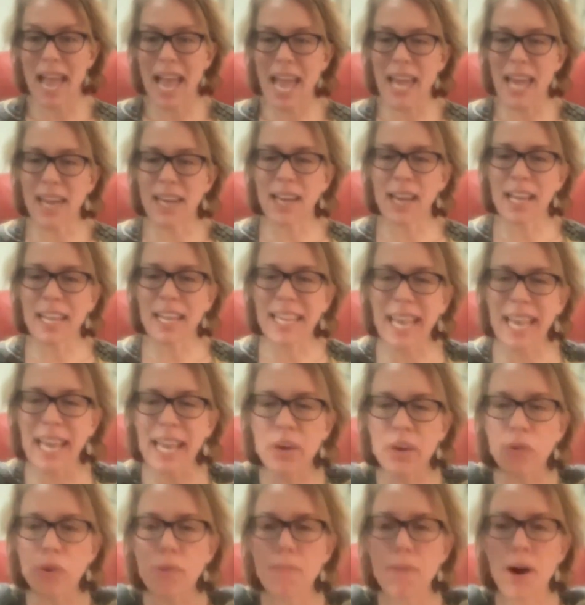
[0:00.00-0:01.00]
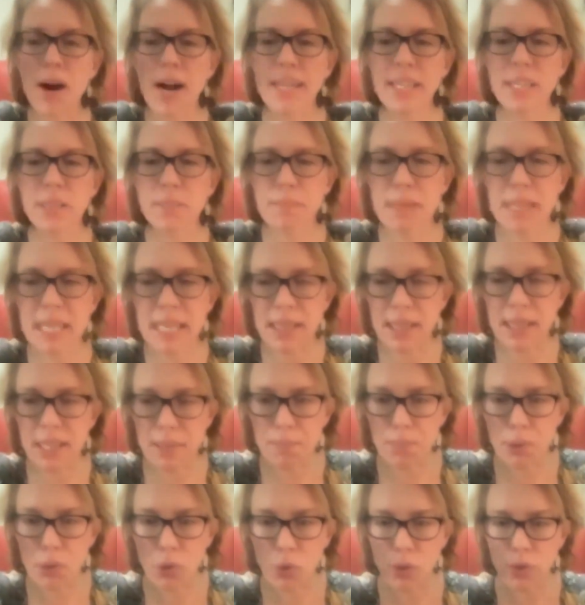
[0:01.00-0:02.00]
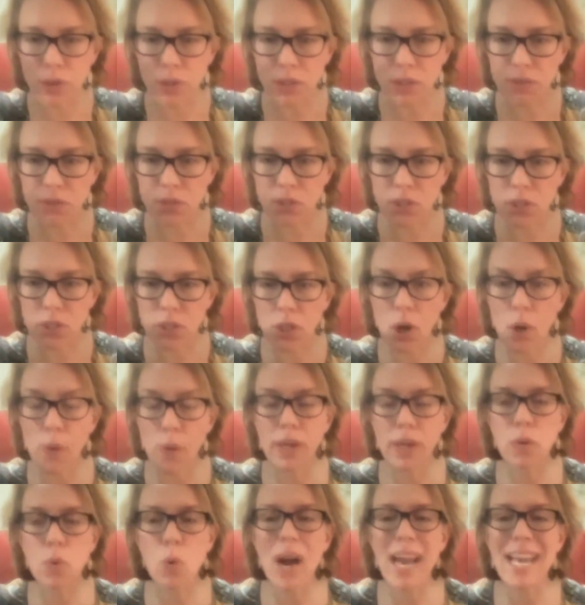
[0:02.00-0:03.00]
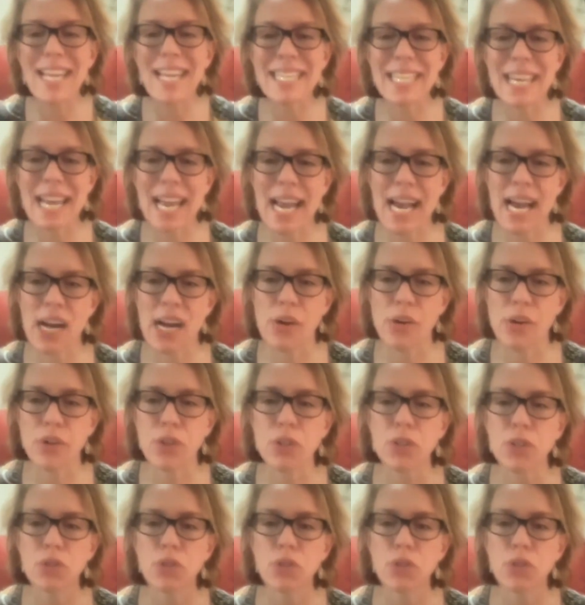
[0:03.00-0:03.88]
And again, it reminded me the importance of slowing way down